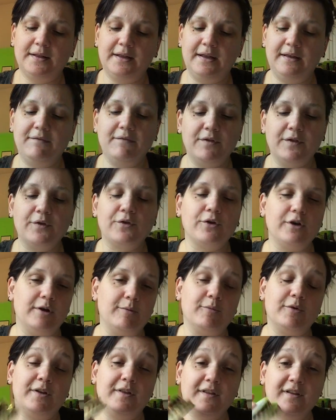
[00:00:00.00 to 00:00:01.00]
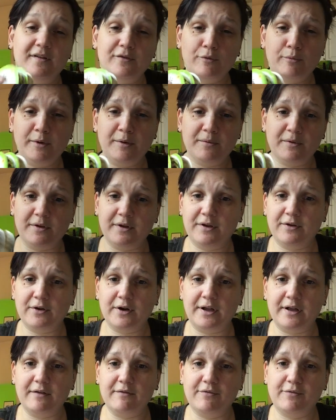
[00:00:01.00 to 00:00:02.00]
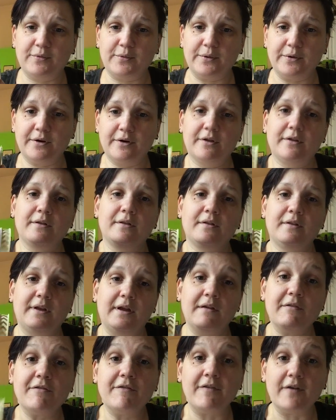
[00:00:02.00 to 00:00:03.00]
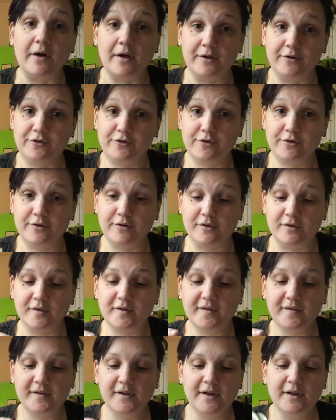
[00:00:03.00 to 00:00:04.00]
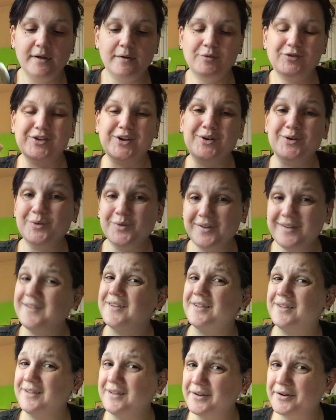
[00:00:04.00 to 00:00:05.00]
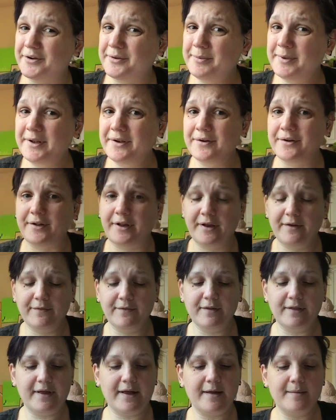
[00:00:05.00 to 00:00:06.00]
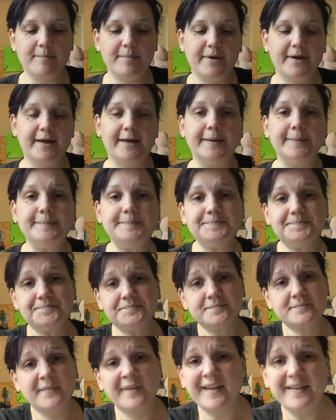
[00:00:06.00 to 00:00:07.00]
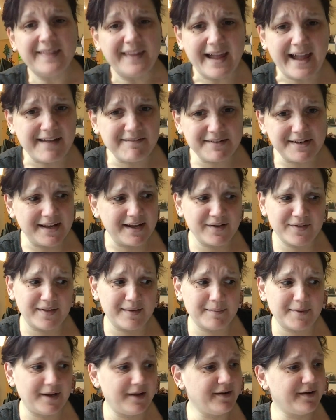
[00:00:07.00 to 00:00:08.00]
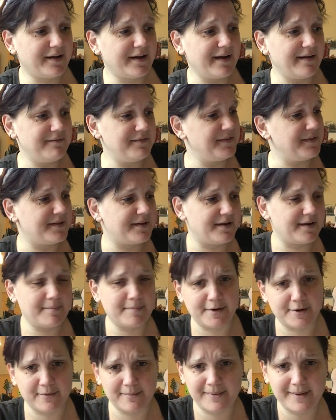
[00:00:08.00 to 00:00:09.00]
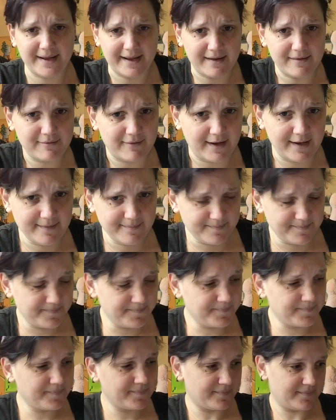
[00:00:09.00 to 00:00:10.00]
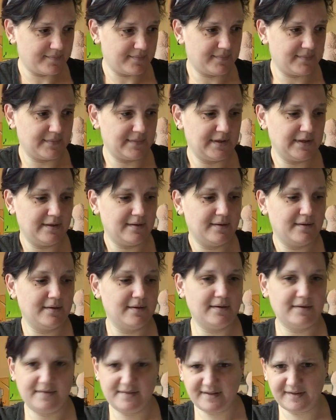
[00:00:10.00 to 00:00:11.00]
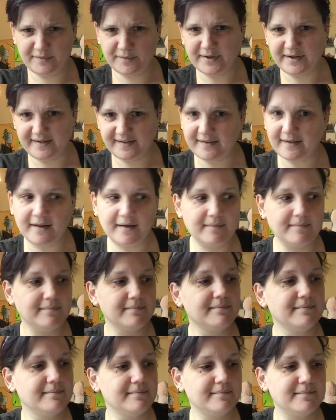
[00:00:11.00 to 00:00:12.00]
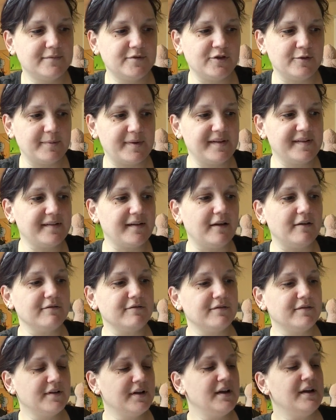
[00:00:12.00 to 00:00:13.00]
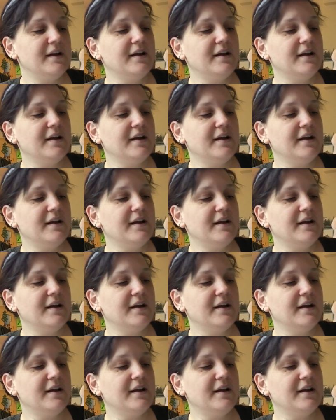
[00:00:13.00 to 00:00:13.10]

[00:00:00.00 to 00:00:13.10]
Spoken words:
Even the cream one, these will be really great for like fall journals, which I know it's a little bit early for that, but if they have it now, they might not have it then. I better buy it, right? That's what I said to myself.